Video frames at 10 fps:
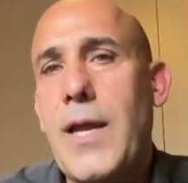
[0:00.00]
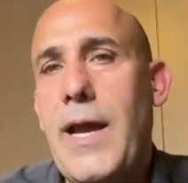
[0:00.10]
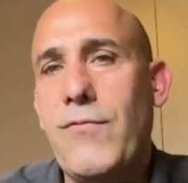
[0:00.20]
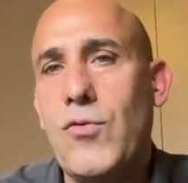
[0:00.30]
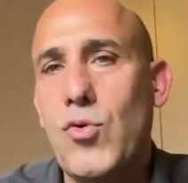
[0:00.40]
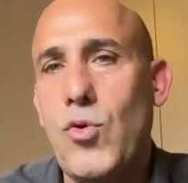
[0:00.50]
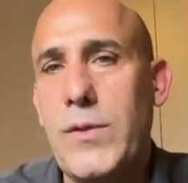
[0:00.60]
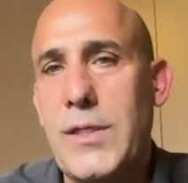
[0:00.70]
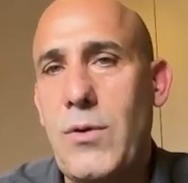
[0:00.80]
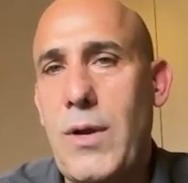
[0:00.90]
have to do
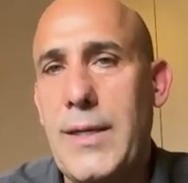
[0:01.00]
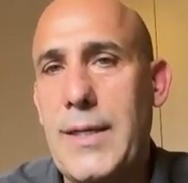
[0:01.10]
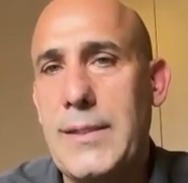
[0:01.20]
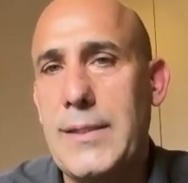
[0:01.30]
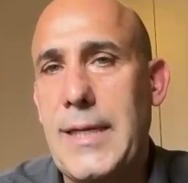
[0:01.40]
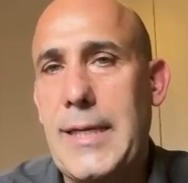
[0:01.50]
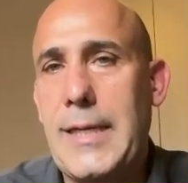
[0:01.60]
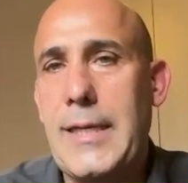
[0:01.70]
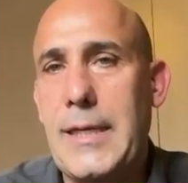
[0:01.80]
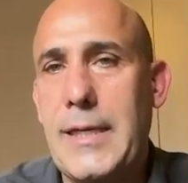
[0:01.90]
with Iran and
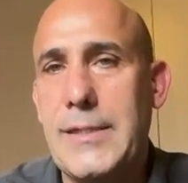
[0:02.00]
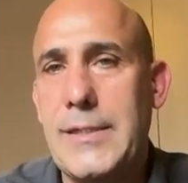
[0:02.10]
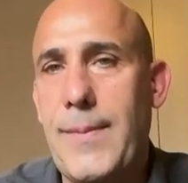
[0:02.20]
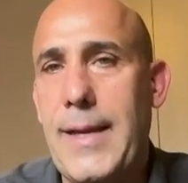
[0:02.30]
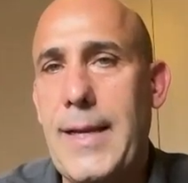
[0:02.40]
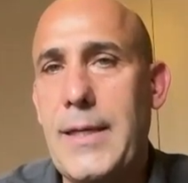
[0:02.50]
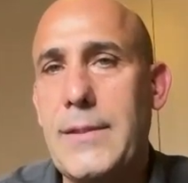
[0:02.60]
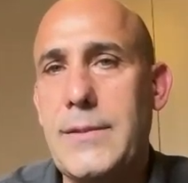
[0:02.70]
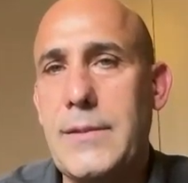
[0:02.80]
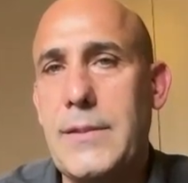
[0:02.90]
Hezbollah,
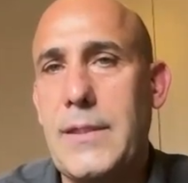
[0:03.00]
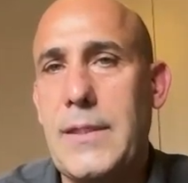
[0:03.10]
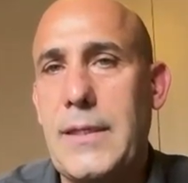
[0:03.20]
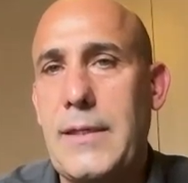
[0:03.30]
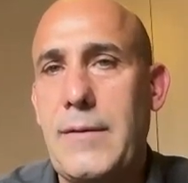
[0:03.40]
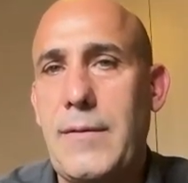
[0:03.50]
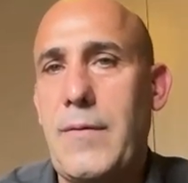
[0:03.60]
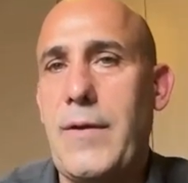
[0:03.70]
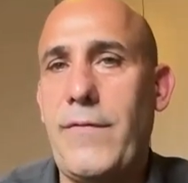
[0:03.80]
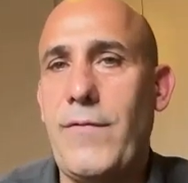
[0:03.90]

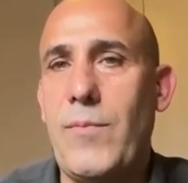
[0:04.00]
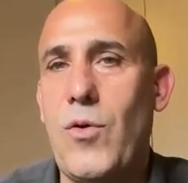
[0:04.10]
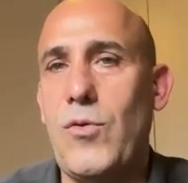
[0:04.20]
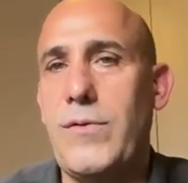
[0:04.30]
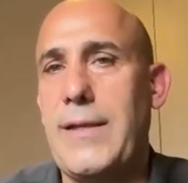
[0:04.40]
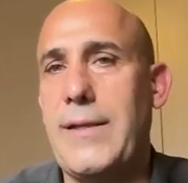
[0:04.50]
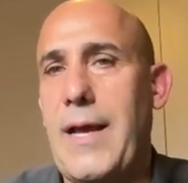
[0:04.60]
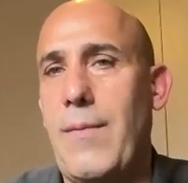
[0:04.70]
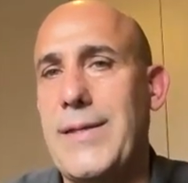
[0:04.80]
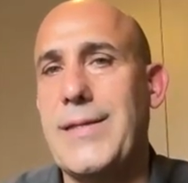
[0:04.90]
even more than
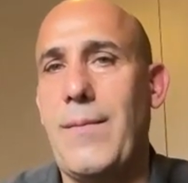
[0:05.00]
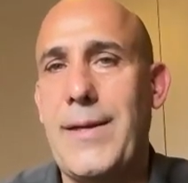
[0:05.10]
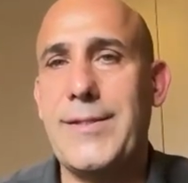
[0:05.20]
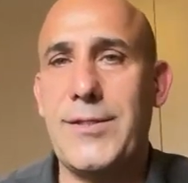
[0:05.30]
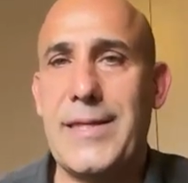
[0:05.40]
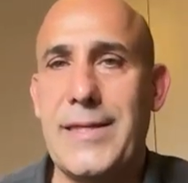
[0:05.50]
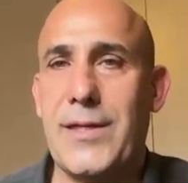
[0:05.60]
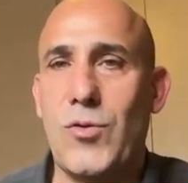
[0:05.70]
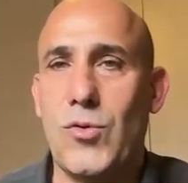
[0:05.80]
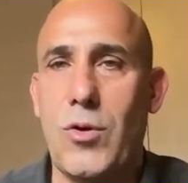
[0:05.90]
Hamas. Hamas, there's
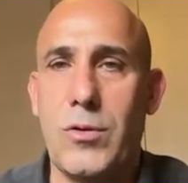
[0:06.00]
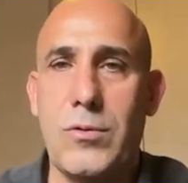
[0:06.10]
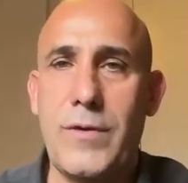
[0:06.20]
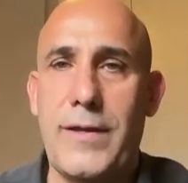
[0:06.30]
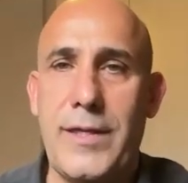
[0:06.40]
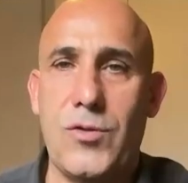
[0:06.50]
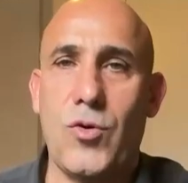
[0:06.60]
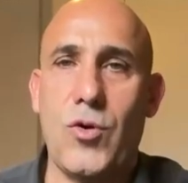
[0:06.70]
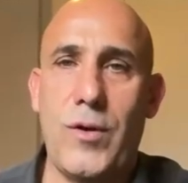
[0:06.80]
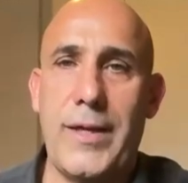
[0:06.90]
nothing to talk. We need
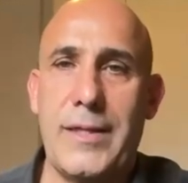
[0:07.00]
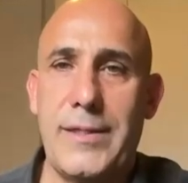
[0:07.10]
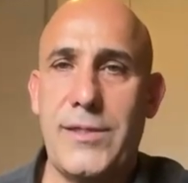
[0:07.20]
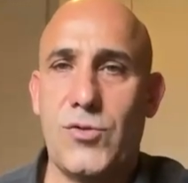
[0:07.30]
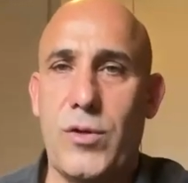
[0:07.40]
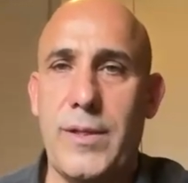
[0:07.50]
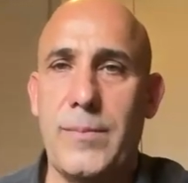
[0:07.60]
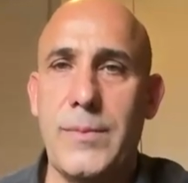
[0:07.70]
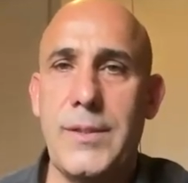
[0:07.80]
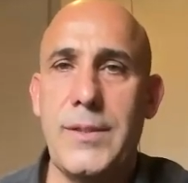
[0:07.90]
to go in and destroy
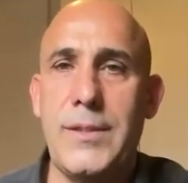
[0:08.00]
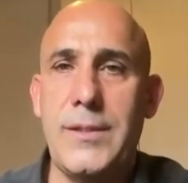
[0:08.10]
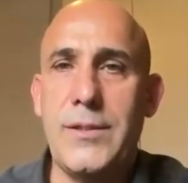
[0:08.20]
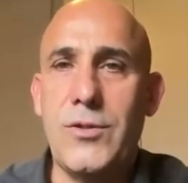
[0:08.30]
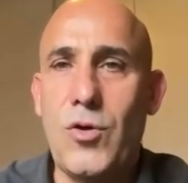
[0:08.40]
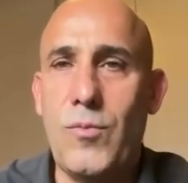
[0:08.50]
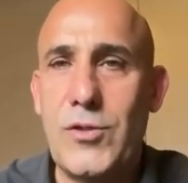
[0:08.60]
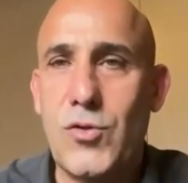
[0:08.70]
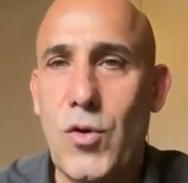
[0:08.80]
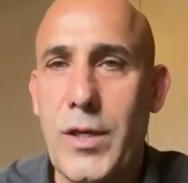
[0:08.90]
them. Not
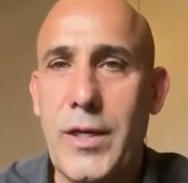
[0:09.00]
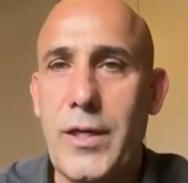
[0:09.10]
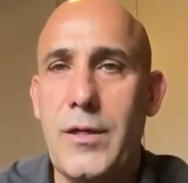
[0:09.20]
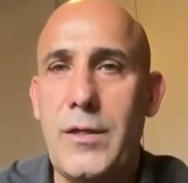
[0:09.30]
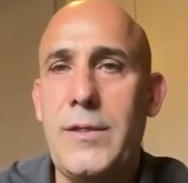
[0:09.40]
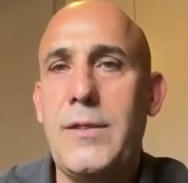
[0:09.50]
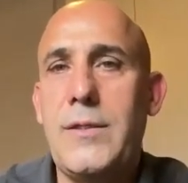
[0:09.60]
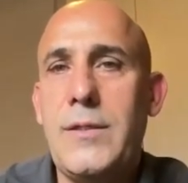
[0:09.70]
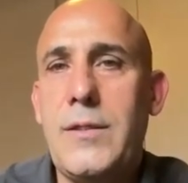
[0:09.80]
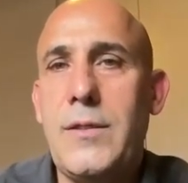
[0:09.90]
much talking here.
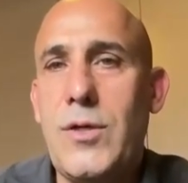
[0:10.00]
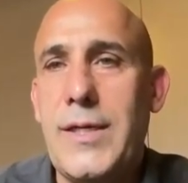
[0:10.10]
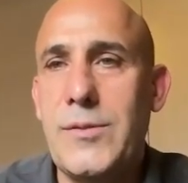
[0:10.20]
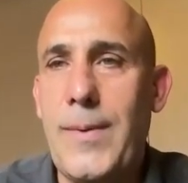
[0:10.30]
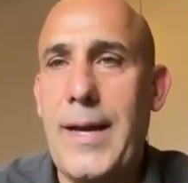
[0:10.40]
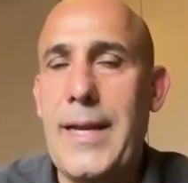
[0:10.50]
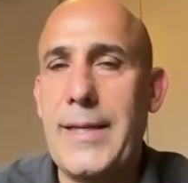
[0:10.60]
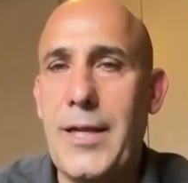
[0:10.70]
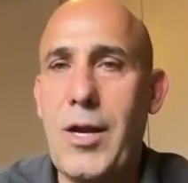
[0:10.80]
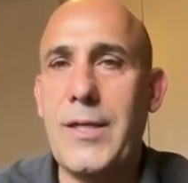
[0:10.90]
Hezbollah
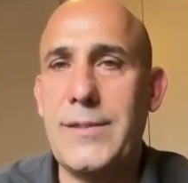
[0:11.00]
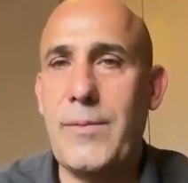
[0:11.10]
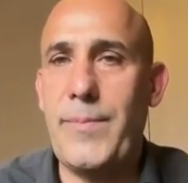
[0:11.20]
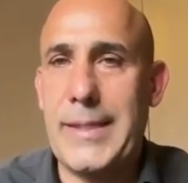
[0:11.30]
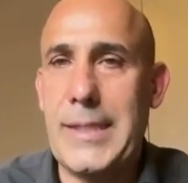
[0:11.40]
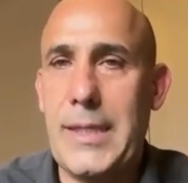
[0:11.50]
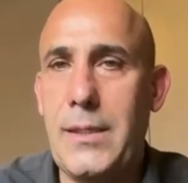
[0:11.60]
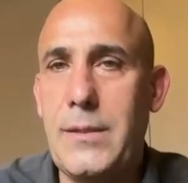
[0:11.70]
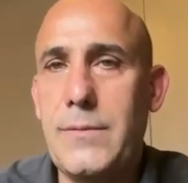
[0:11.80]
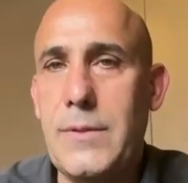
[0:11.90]
and Iran is a big deal
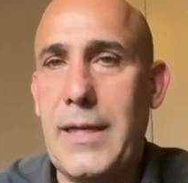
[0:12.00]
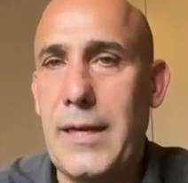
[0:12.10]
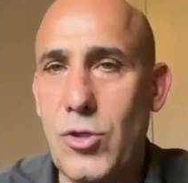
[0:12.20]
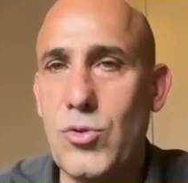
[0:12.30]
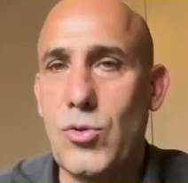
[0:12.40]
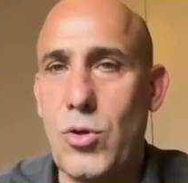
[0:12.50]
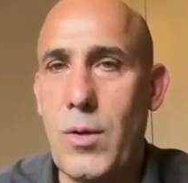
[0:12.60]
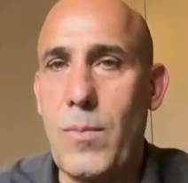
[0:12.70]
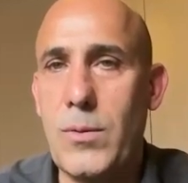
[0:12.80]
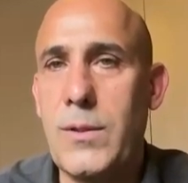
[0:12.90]
and a lot to talk
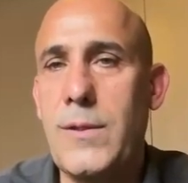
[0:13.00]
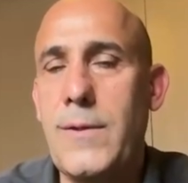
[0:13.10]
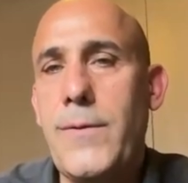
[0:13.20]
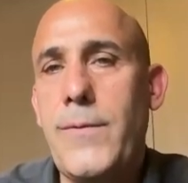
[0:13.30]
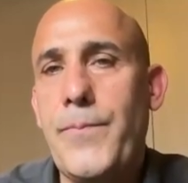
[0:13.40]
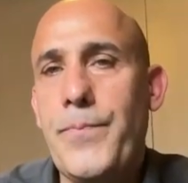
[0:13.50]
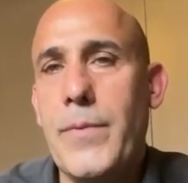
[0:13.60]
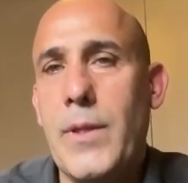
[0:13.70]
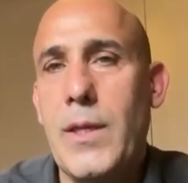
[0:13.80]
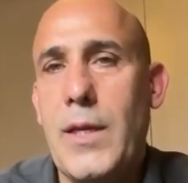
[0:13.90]
about.
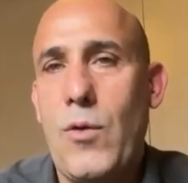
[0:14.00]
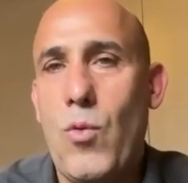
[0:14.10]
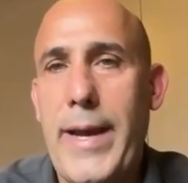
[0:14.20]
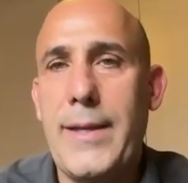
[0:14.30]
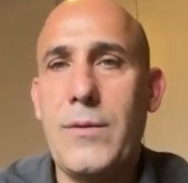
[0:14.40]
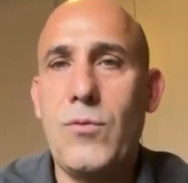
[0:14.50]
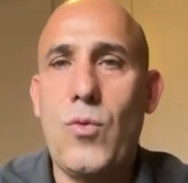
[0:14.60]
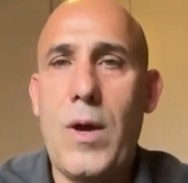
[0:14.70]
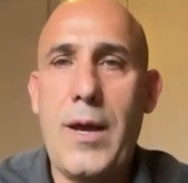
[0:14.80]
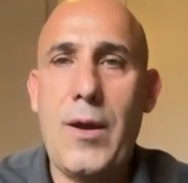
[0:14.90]
When,
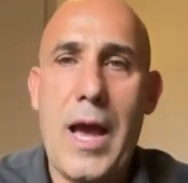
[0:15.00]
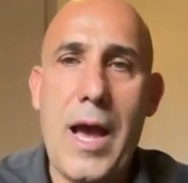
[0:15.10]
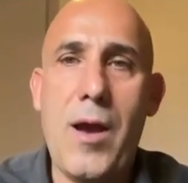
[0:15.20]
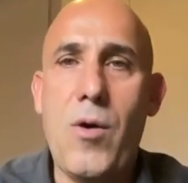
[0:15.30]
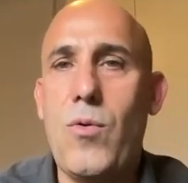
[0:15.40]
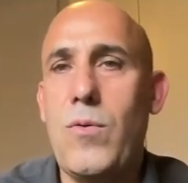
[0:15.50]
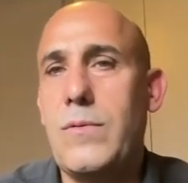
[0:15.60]
how,